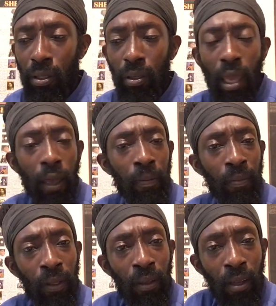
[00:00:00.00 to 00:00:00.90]
So yeah,
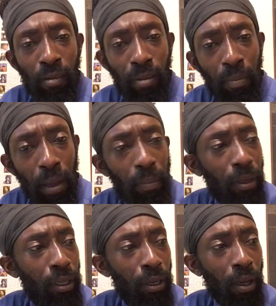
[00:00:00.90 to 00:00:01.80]

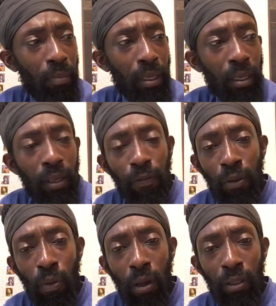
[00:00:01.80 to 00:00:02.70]
remember, if
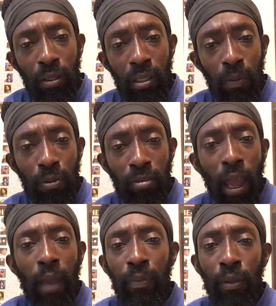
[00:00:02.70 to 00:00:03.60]
you want to
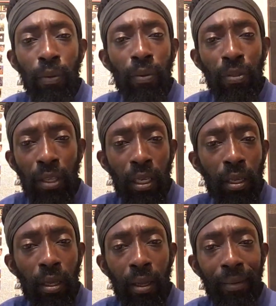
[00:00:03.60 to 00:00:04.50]
subscribe to the
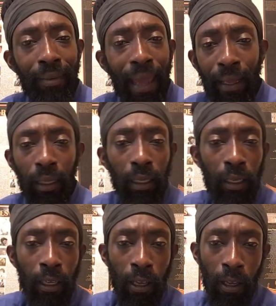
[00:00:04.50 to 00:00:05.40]

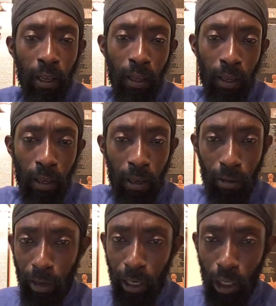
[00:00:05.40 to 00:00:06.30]
nightly
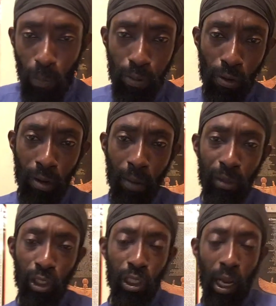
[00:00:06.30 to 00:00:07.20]
radio program,
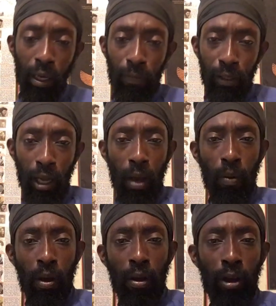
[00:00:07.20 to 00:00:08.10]
The Shock of the
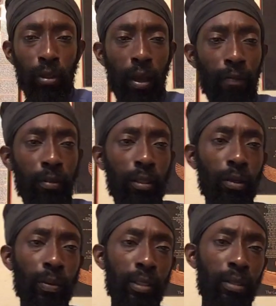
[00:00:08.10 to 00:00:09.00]
Hour, all you have to
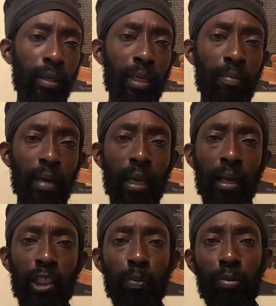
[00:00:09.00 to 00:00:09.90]
do is to email
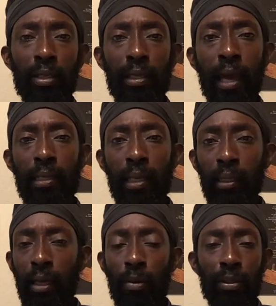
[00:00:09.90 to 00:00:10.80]
us, Priest
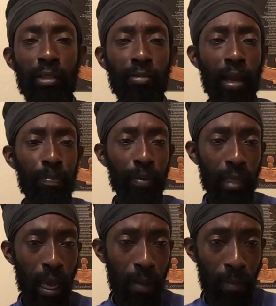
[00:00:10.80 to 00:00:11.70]
Isaac. Now is the right
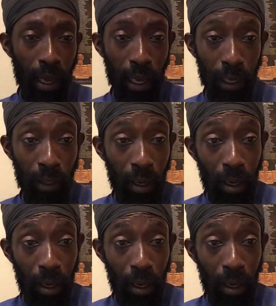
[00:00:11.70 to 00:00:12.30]
time, man.